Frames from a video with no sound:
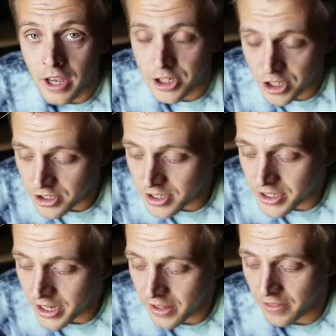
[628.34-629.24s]
She's just
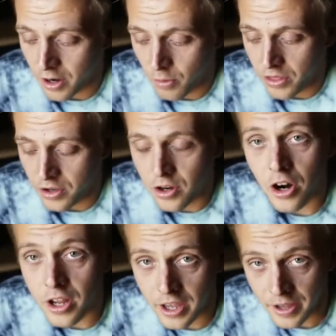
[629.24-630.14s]
sitting there with a
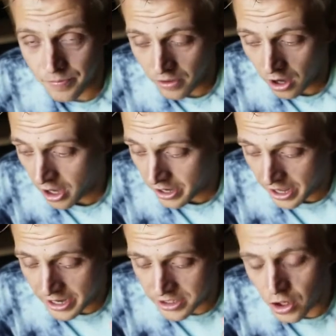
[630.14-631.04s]
tourniquet on,
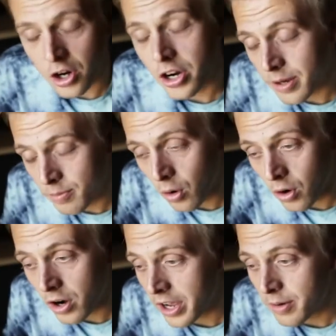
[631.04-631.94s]
and it's hurting
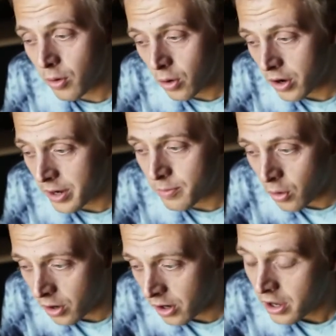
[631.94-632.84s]
more and more and
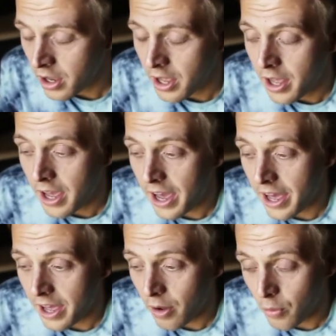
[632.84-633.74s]
more.
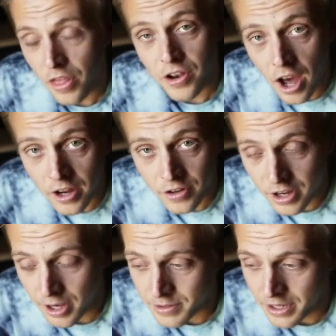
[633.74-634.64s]
When the doctor
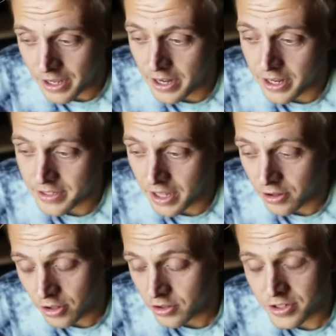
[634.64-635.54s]
comes in and he's like,
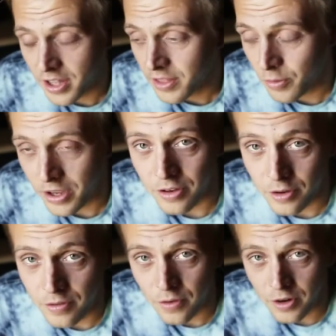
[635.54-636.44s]
look, there's nothing we can
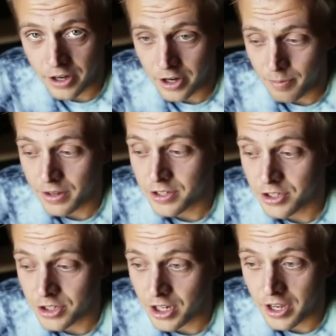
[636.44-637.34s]
do for her here
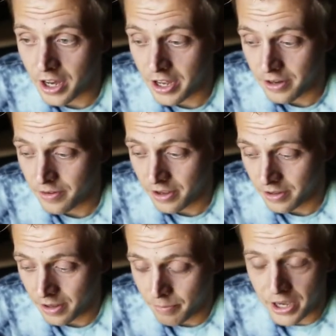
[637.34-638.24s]
because she cut
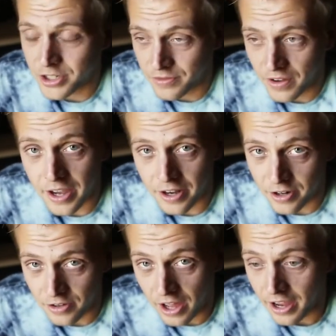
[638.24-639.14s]
a major vein in
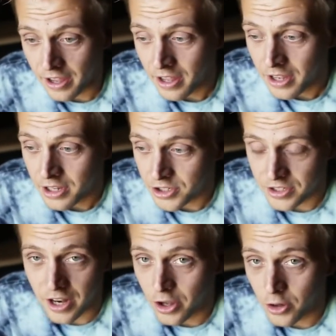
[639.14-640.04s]
her leg.
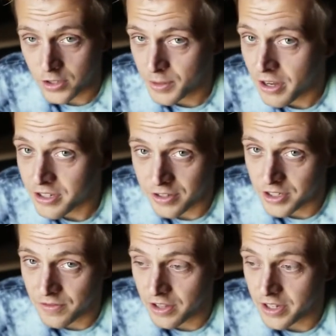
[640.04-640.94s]
She's got to go to a
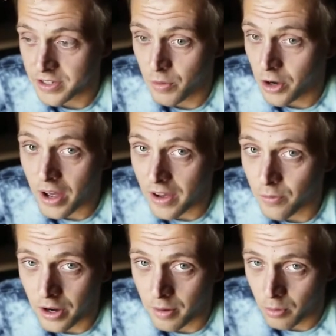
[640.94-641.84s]
specialist for this, and we don't have
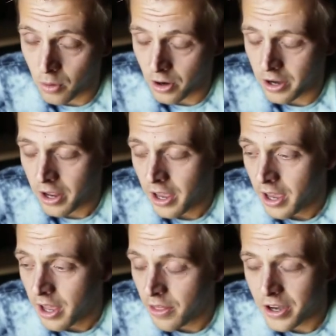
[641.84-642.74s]
one on board.
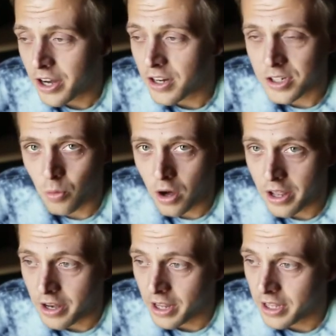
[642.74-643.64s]
The nearest
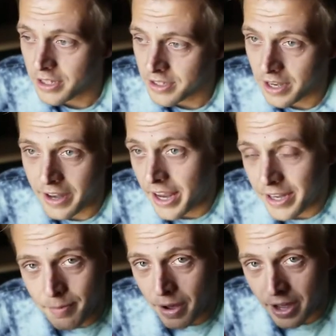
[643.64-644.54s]
one is
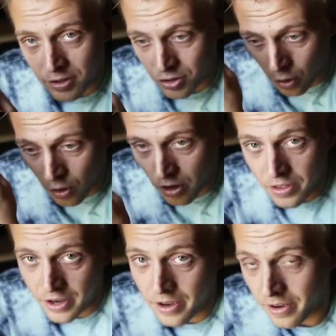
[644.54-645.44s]
90 miles
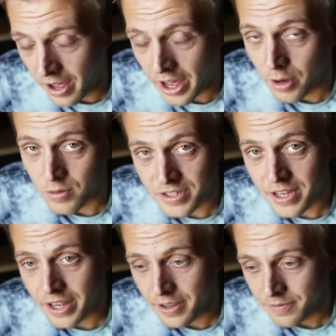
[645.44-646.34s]
north in Iowa
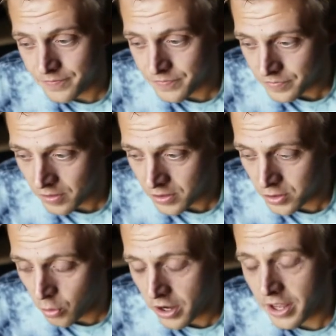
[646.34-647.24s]
City.
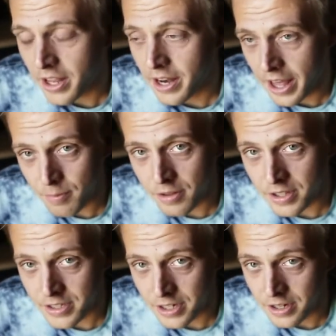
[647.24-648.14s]
So we're going to get an
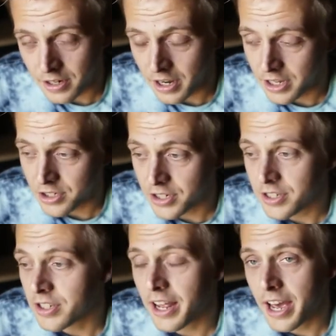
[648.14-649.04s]
ambulance here, and
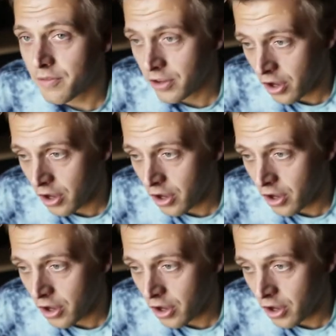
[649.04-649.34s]
she's going to have to